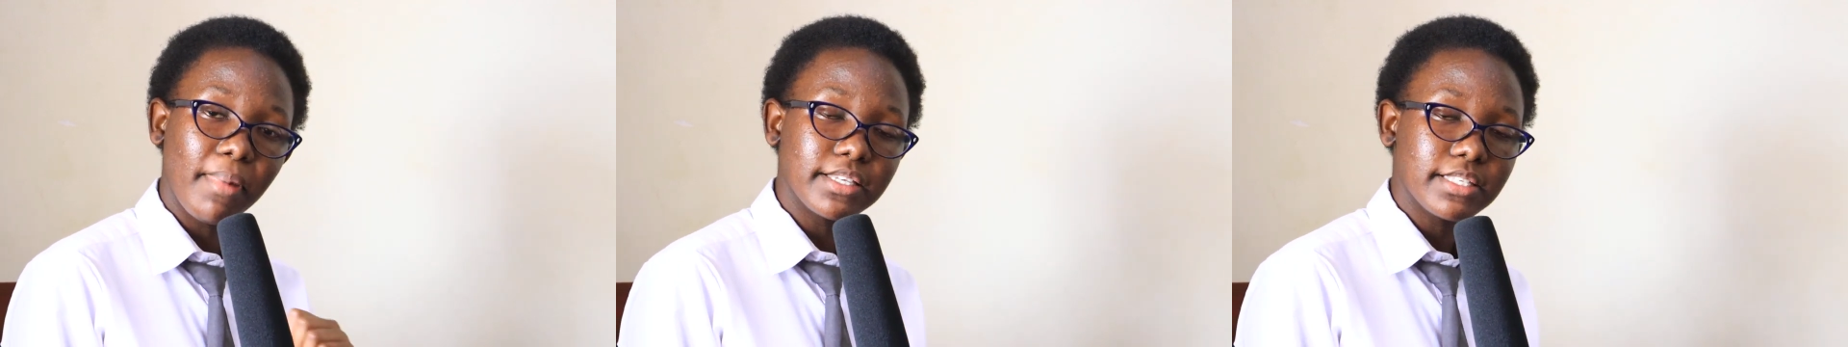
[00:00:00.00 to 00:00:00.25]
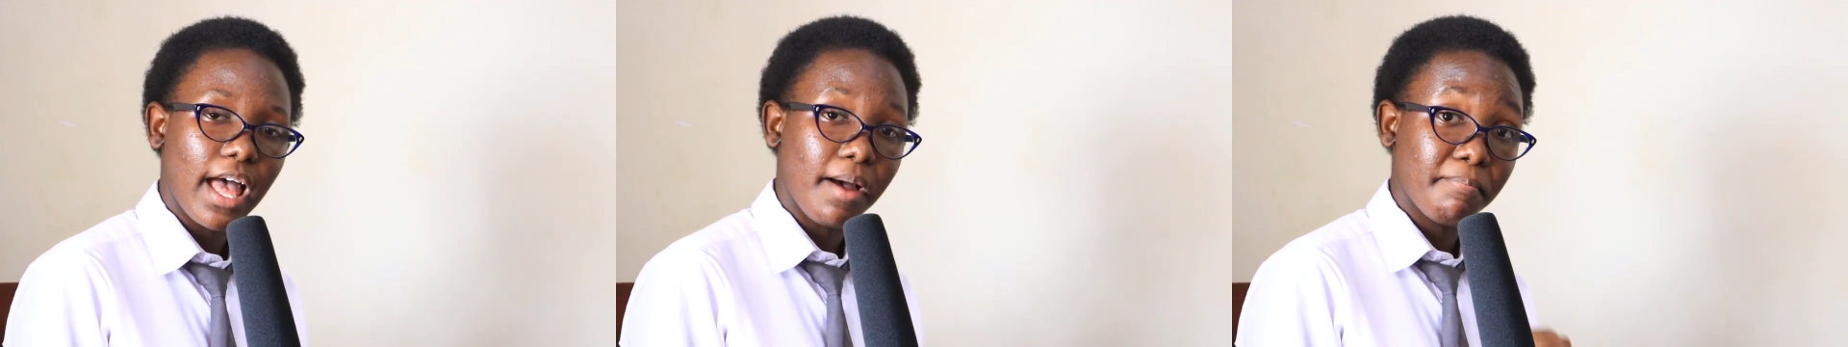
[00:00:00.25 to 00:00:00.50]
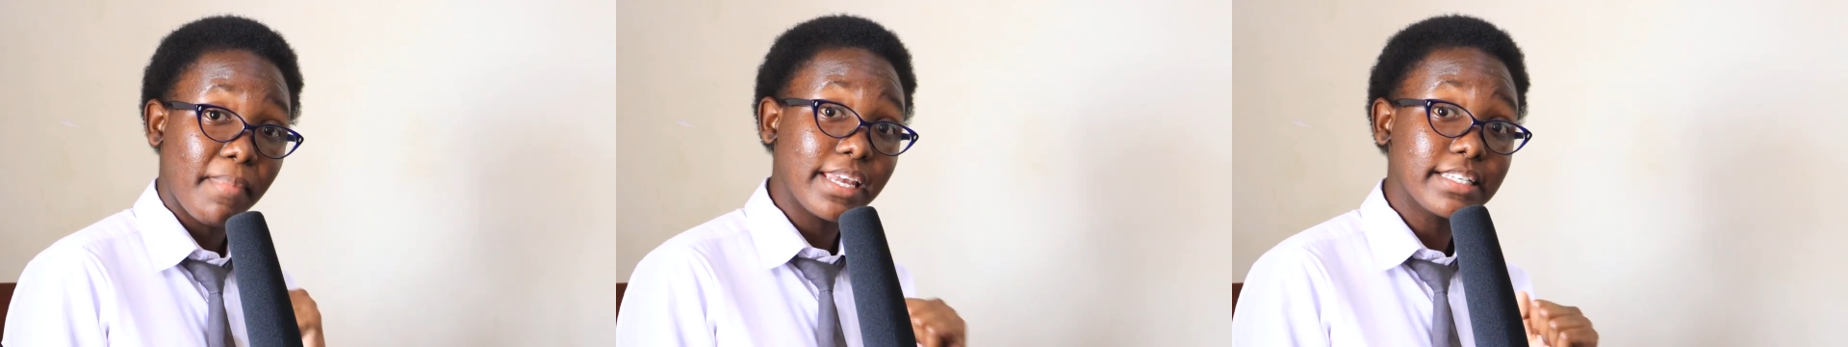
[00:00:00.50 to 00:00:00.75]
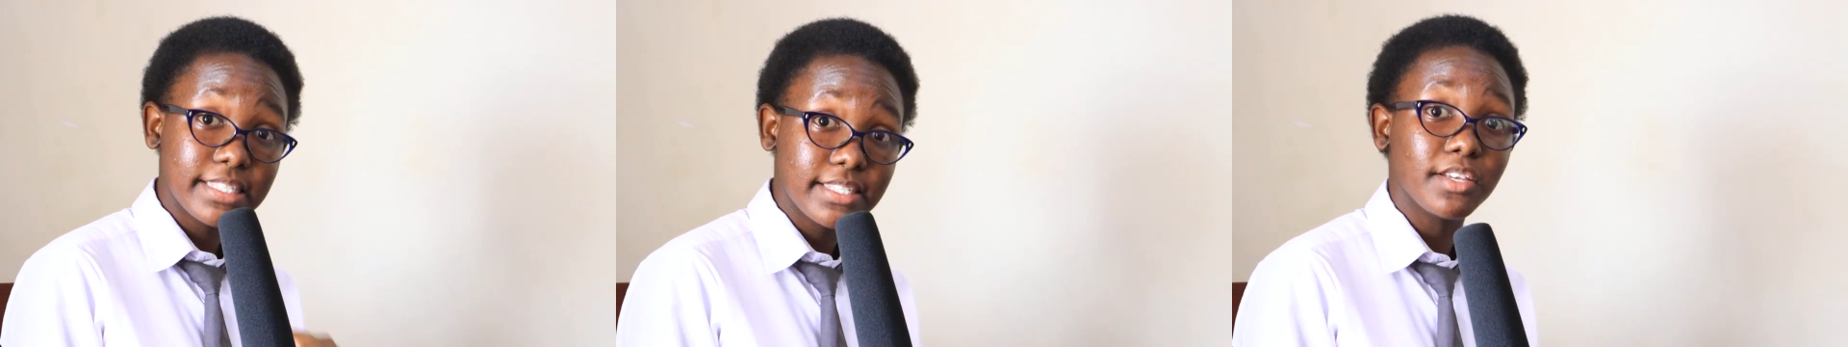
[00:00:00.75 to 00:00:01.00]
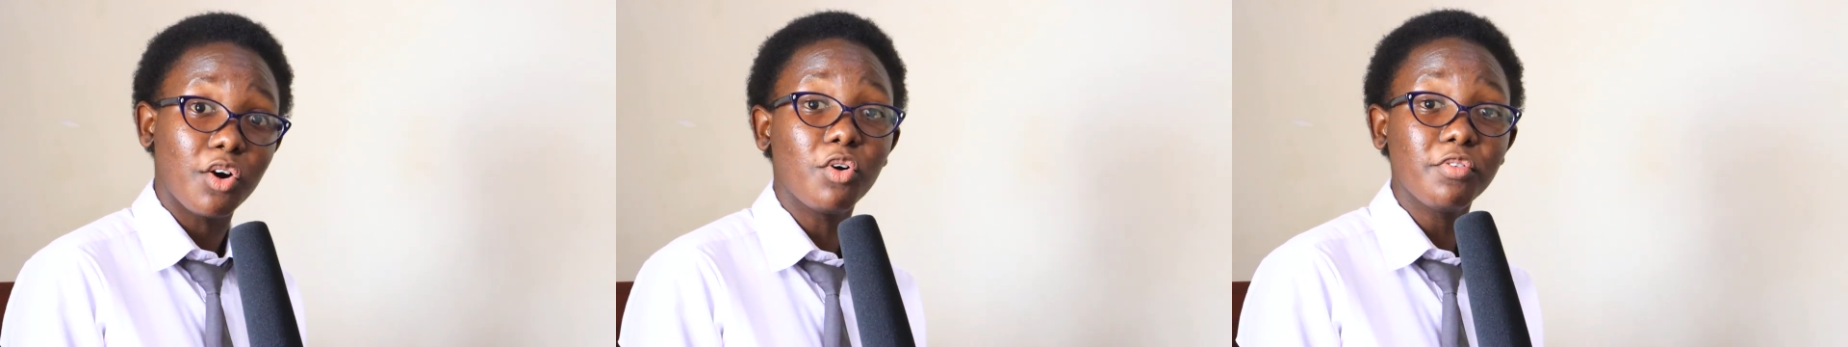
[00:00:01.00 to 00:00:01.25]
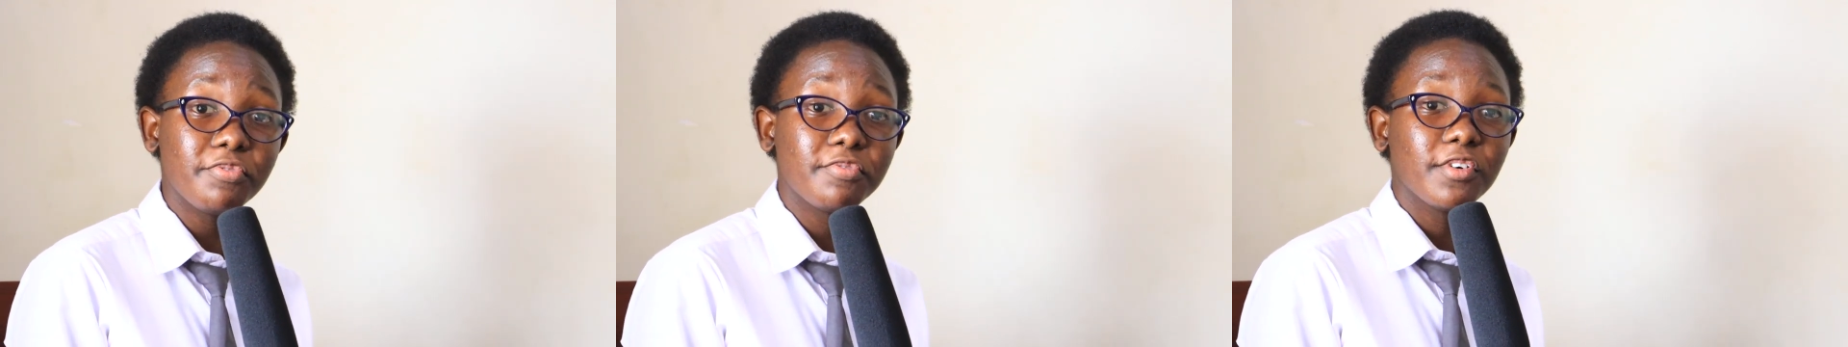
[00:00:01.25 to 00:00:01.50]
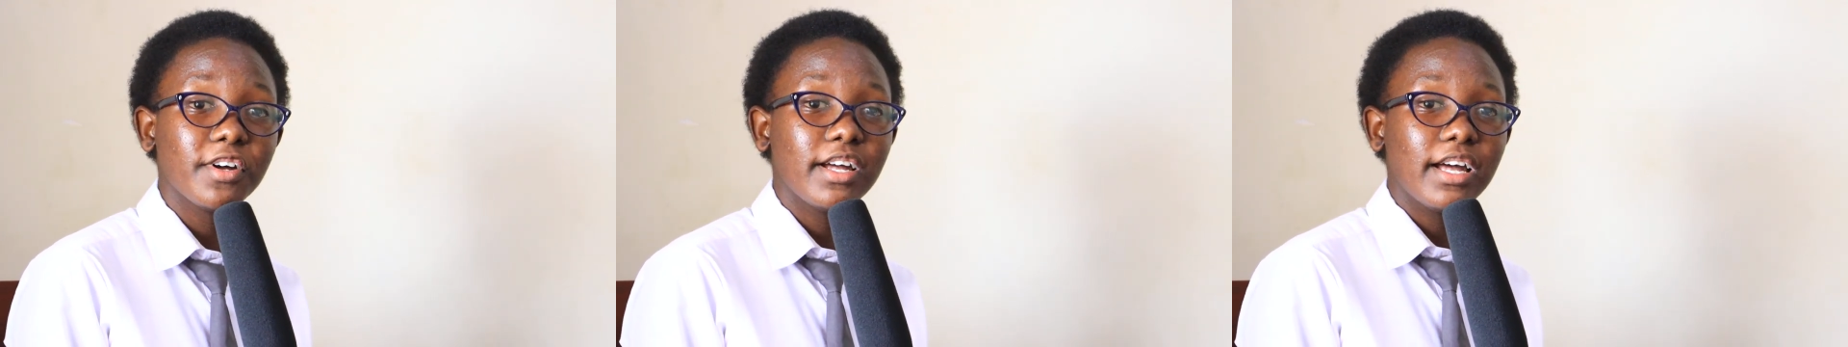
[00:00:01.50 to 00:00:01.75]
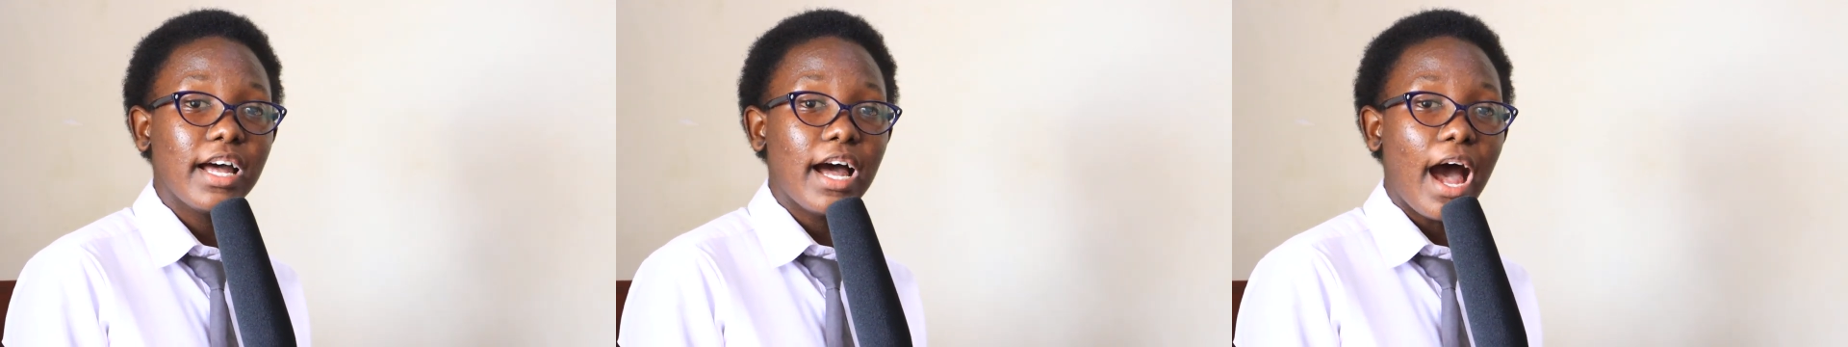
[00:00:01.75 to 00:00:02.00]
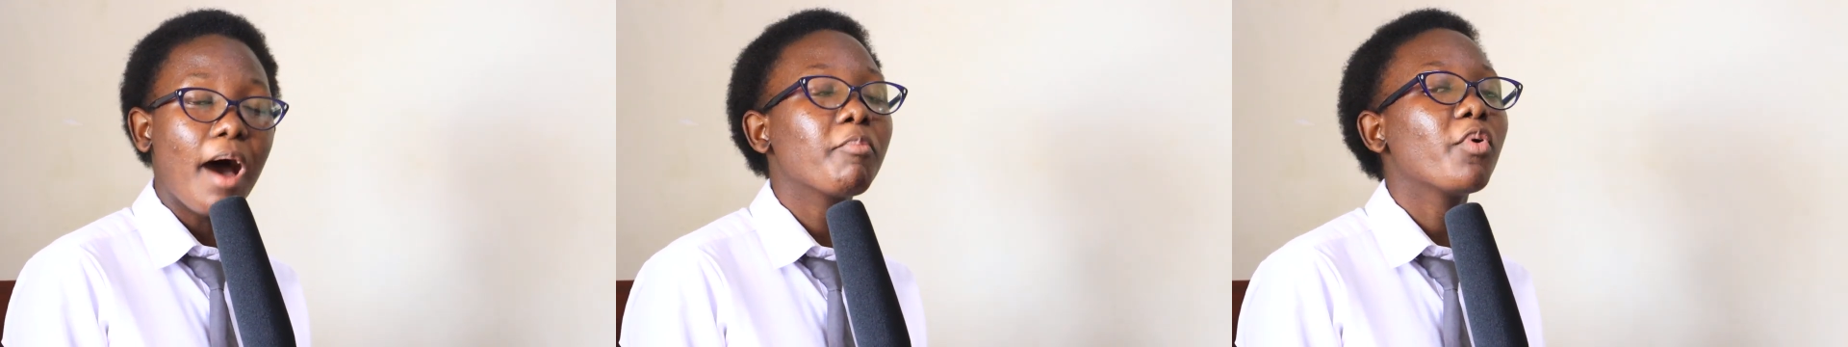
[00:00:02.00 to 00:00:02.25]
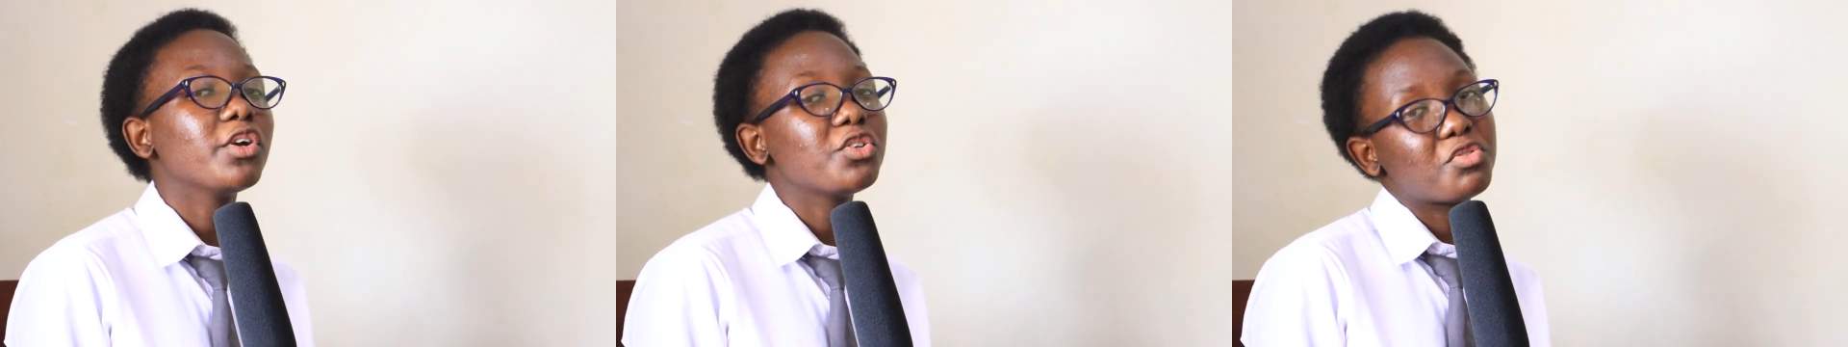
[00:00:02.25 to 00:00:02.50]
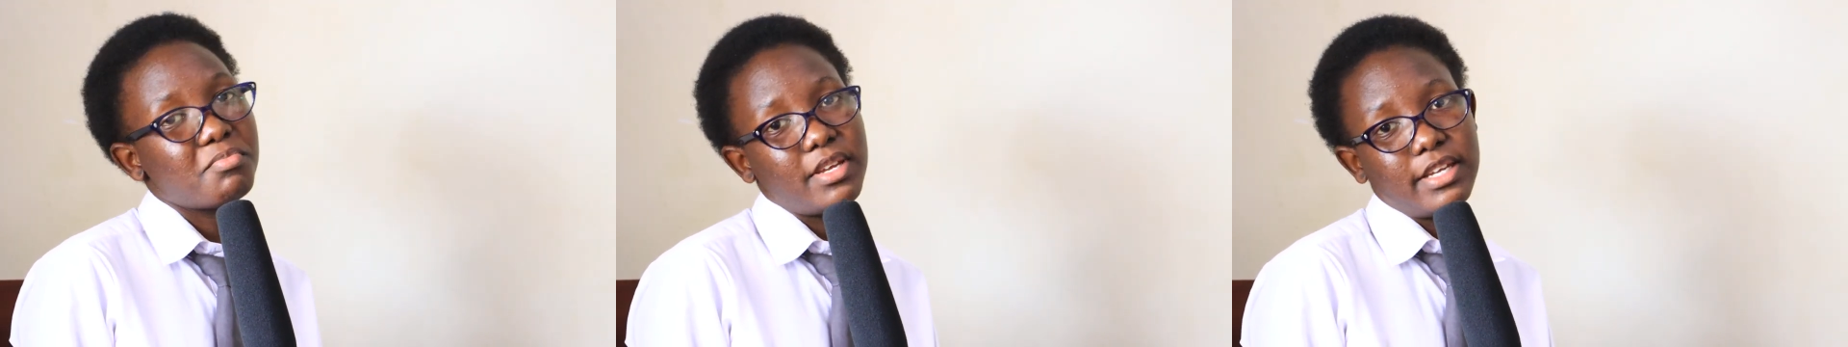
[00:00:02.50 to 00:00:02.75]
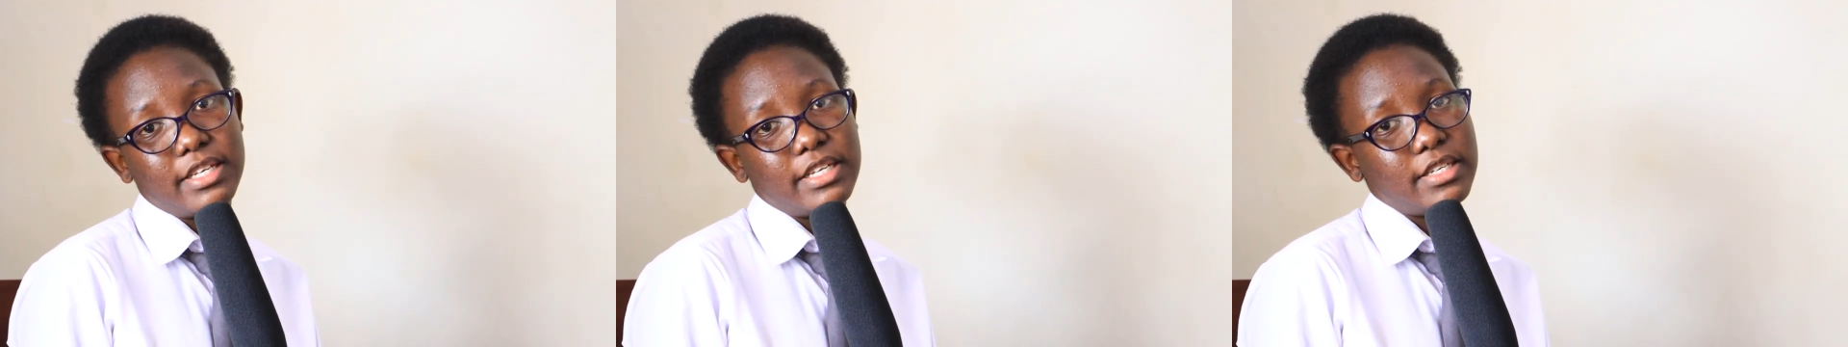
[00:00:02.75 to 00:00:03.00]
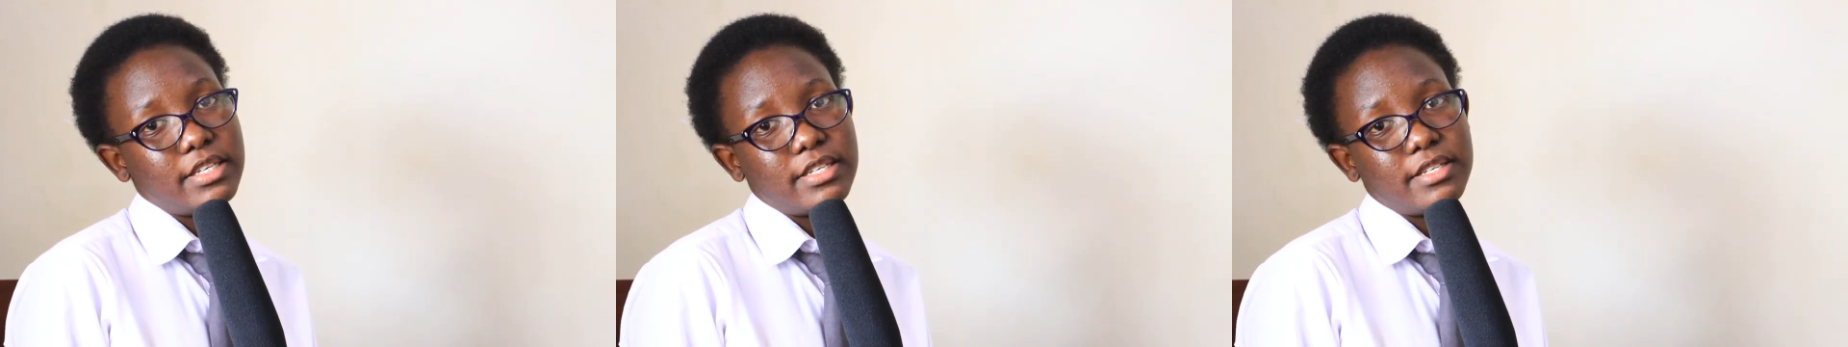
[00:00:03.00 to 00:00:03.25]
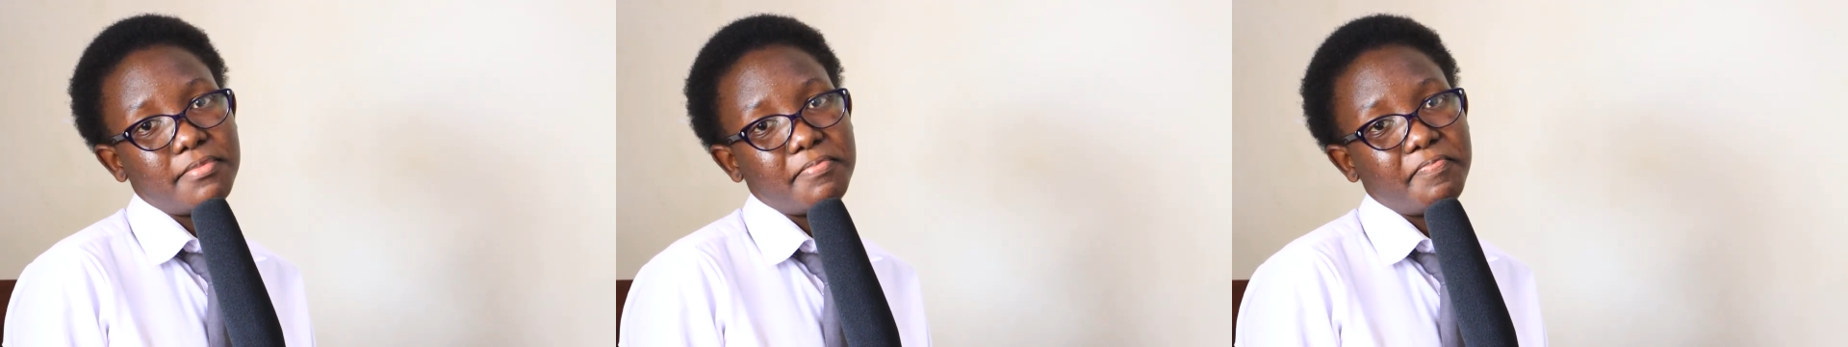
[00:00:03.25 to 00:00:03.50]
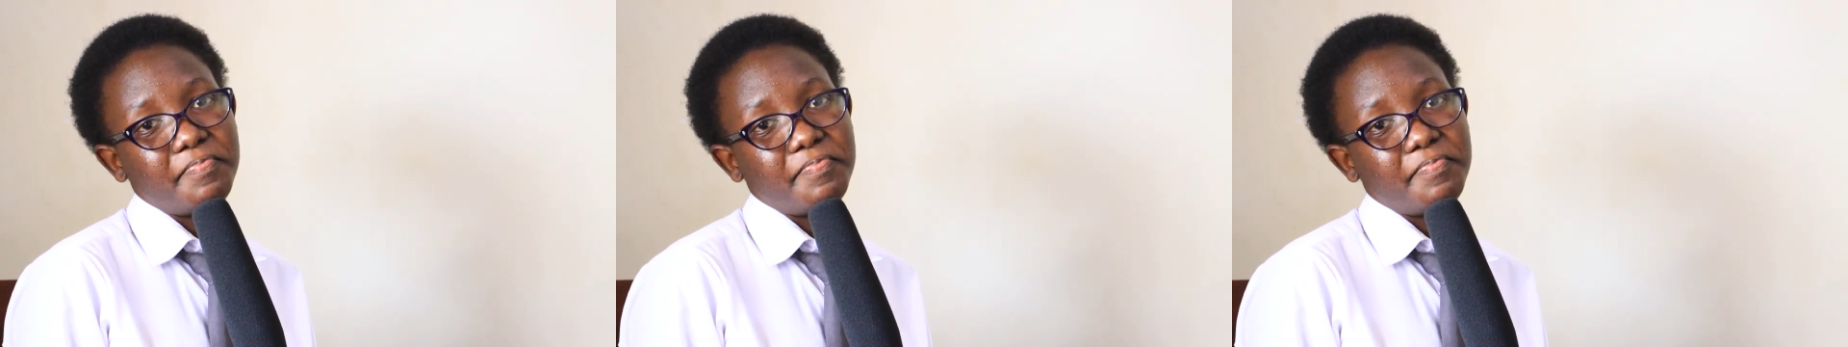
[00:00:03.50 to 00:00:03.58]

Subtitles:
myself, I'm going to make it.